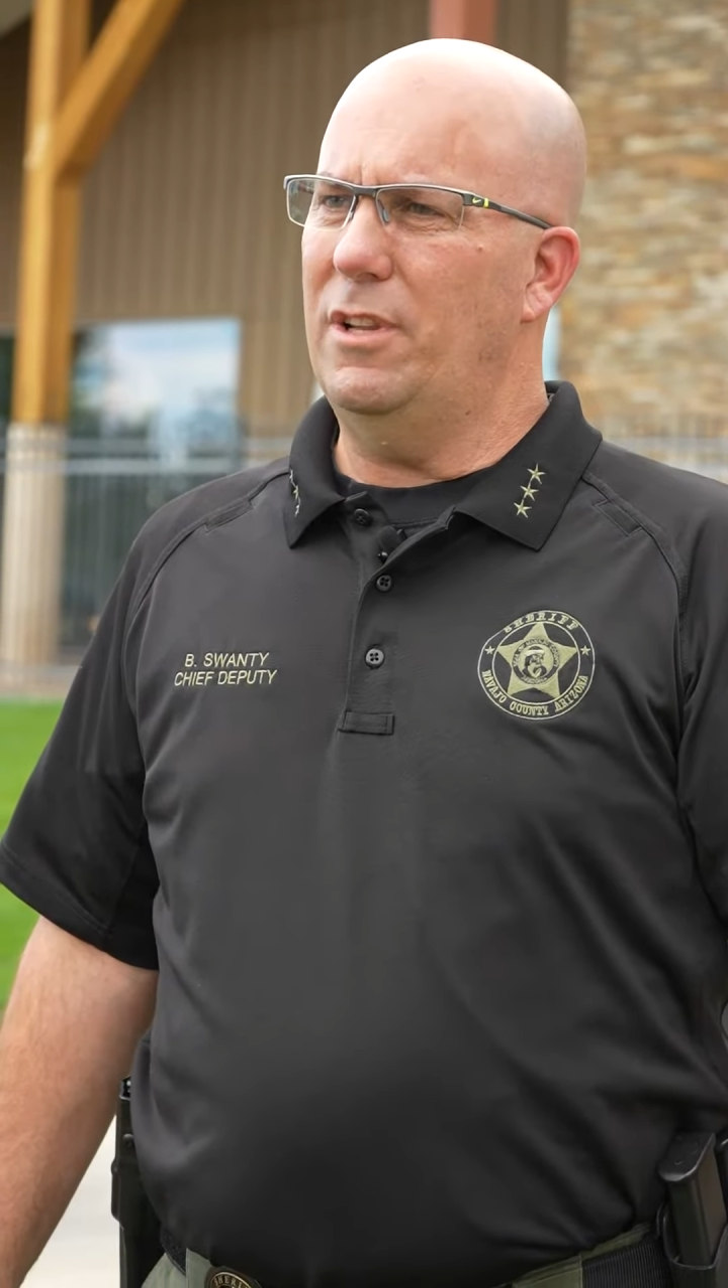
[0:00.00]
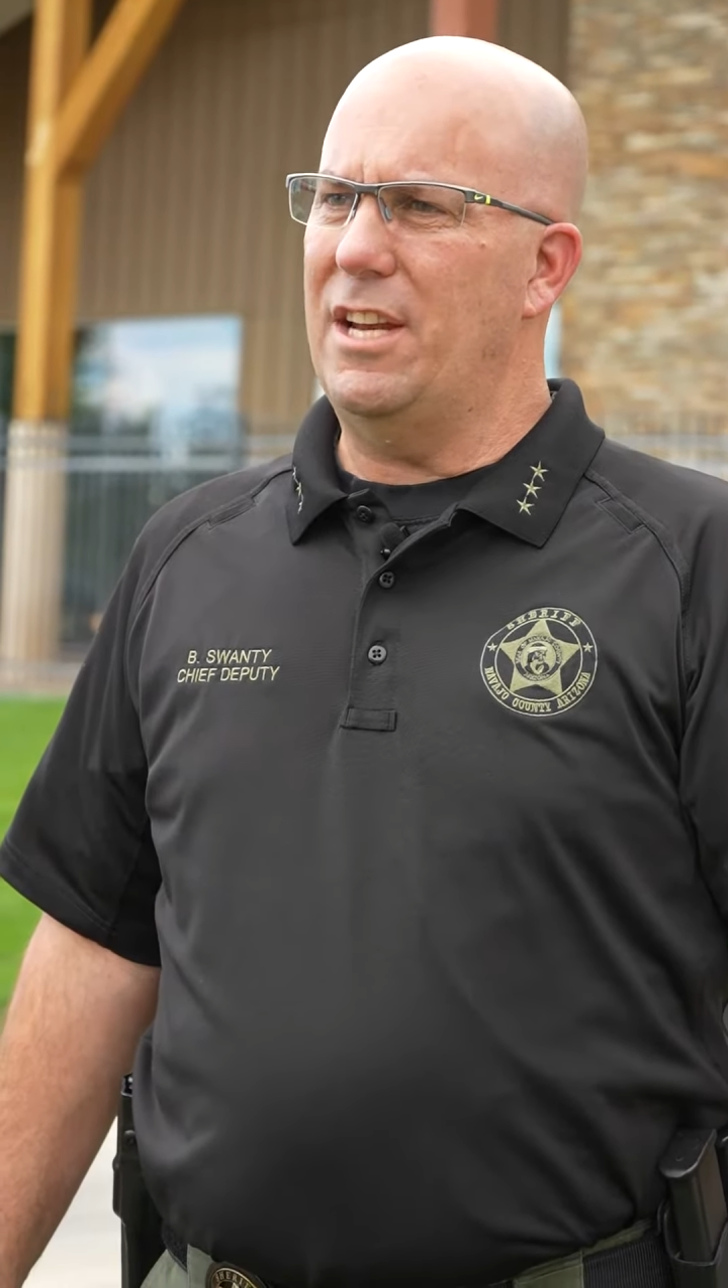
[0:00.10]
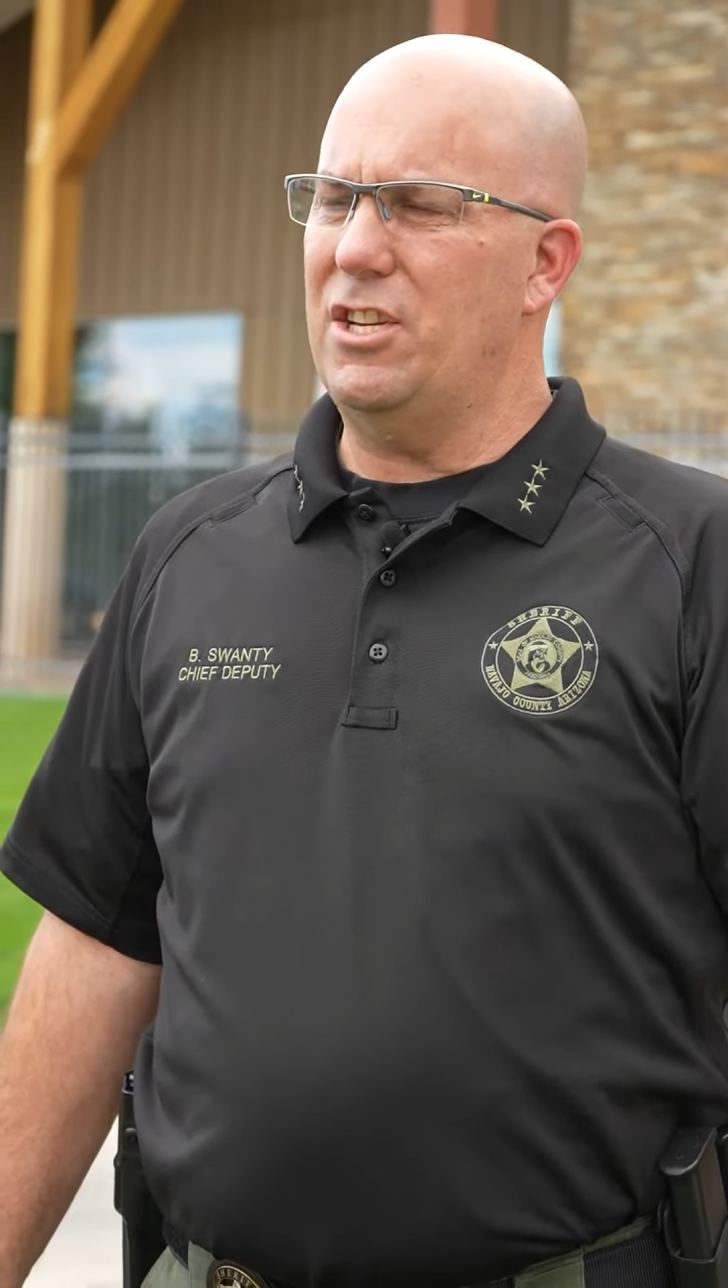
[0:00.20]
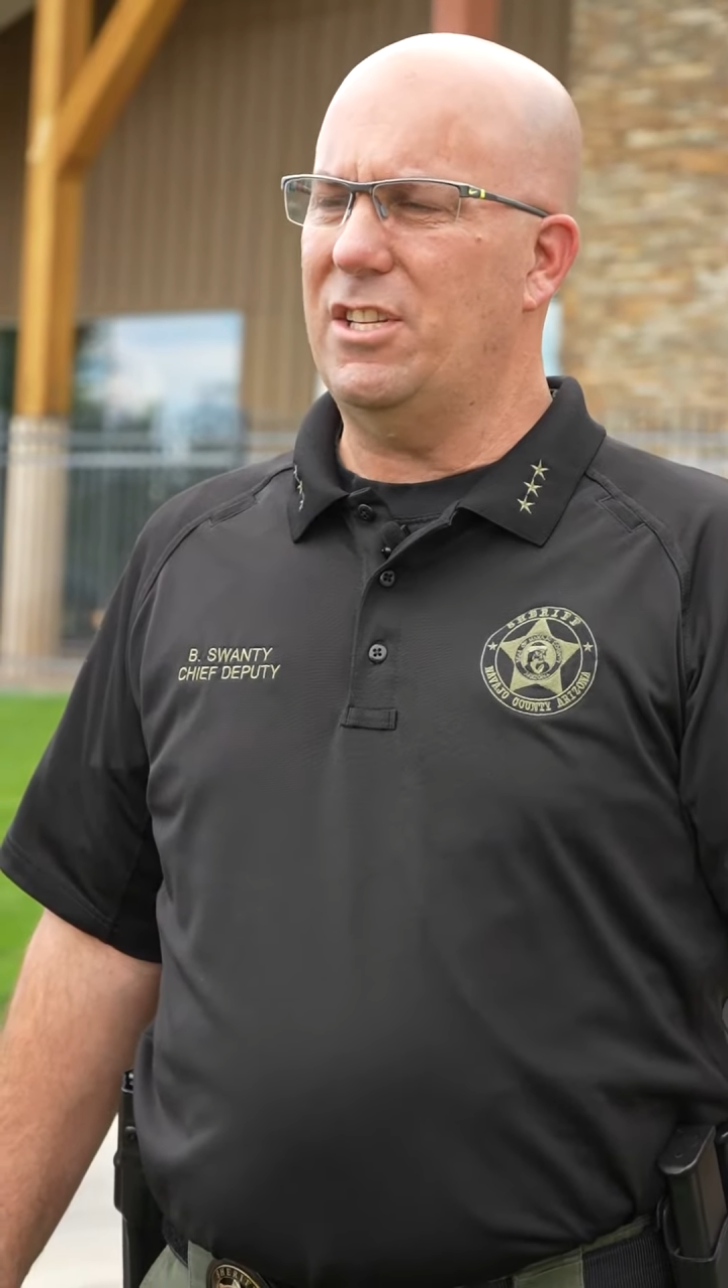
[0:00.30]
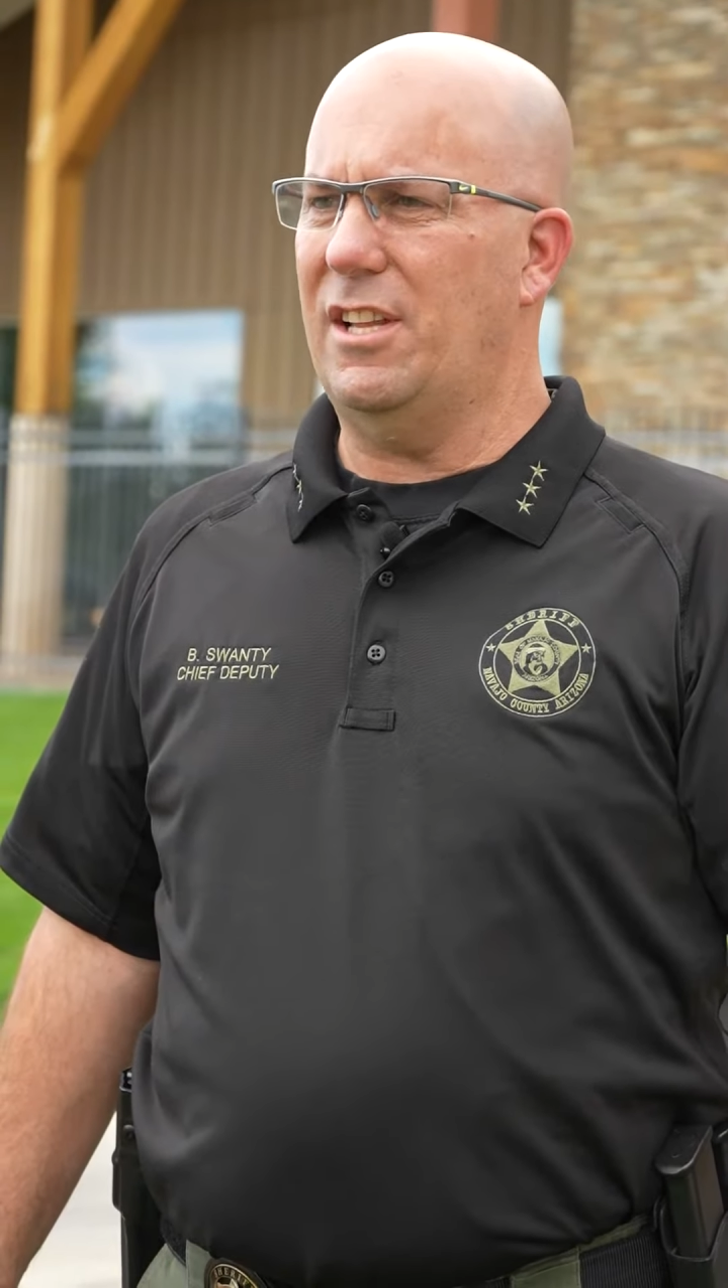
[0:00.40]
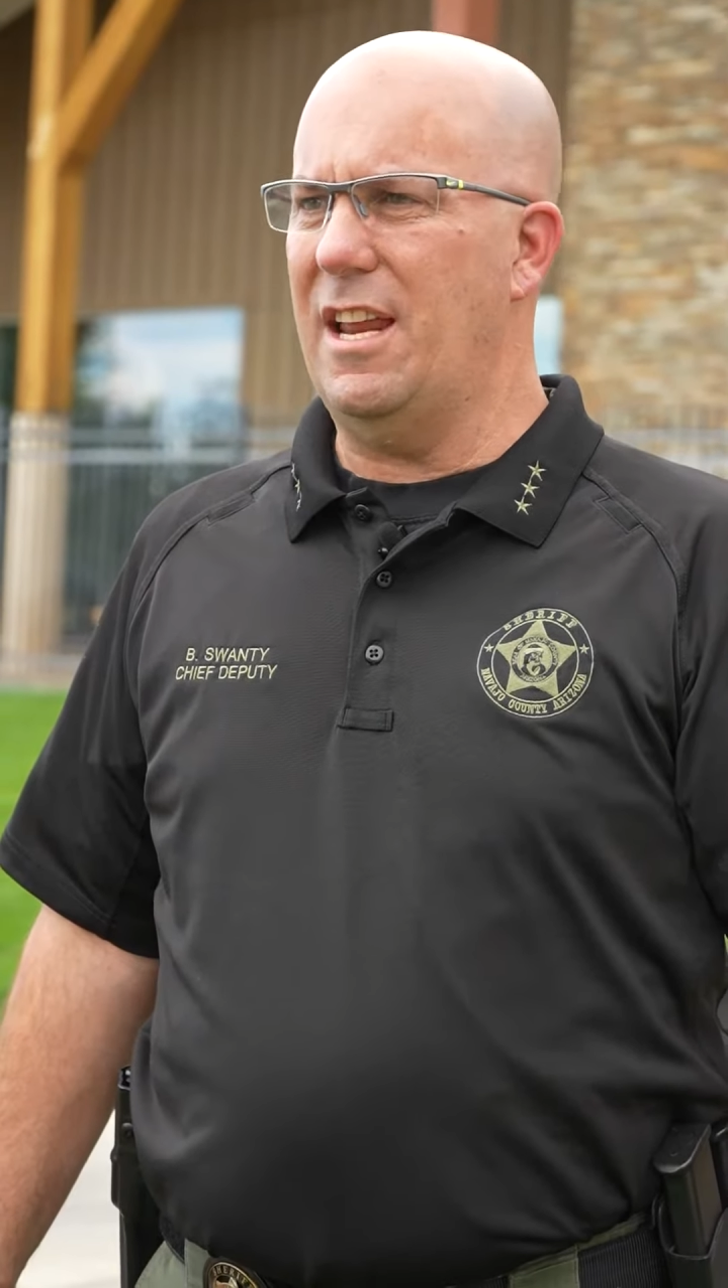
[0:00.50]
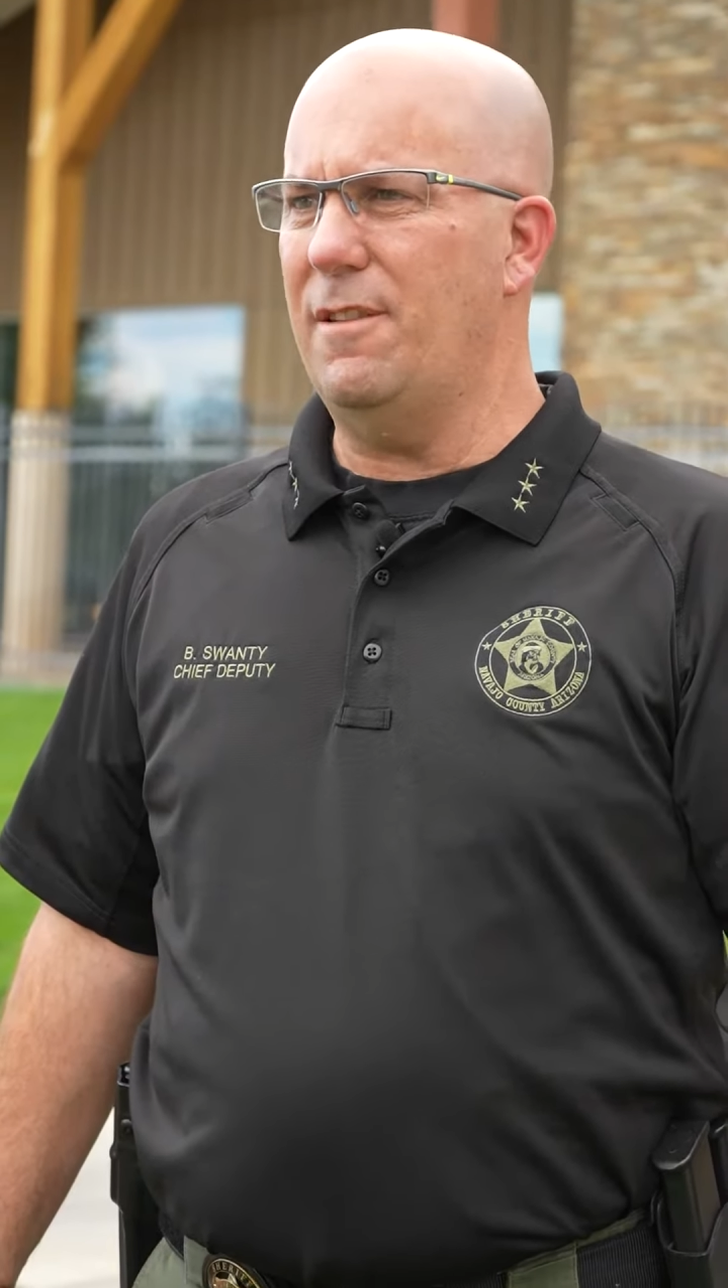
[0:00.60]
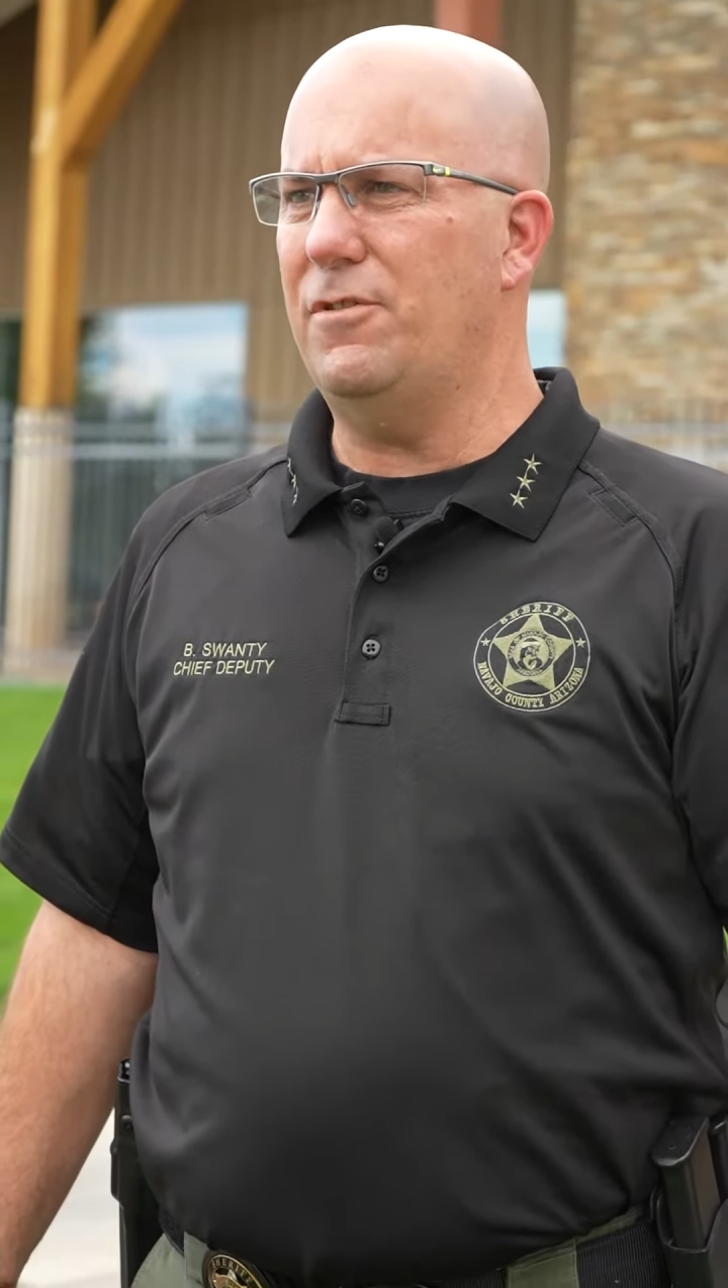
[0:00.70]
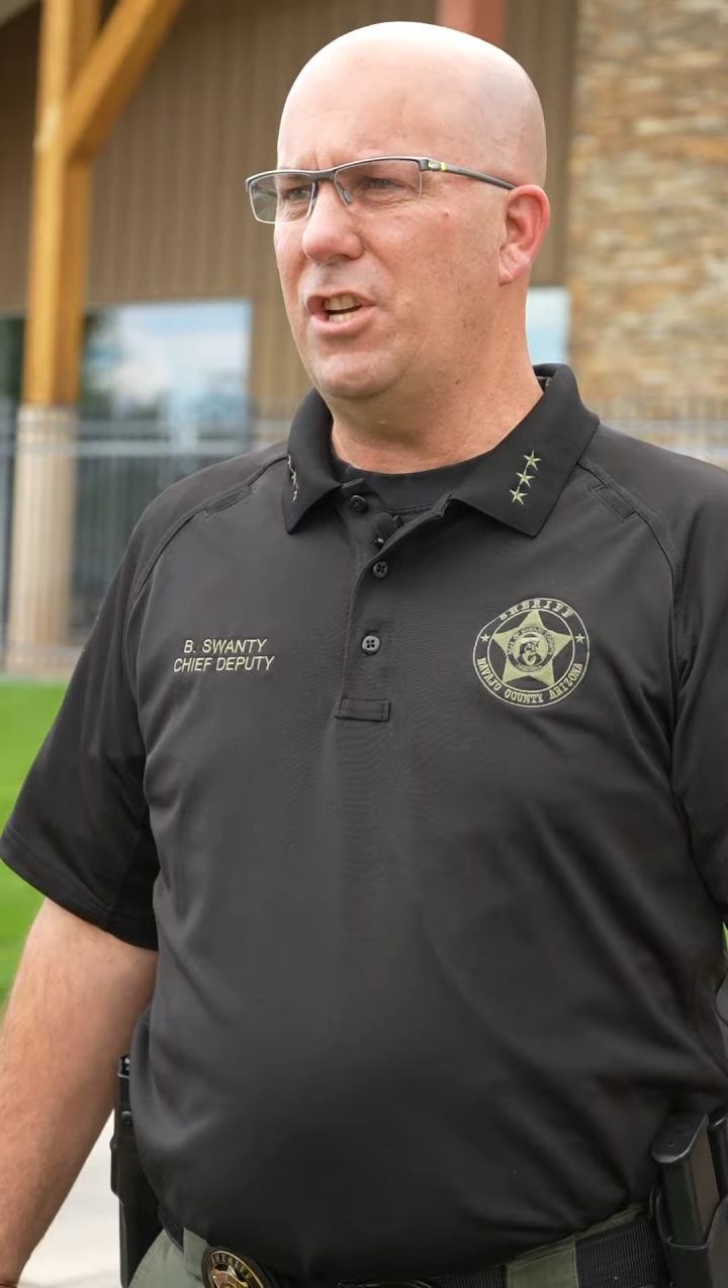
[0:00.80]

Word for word: legislative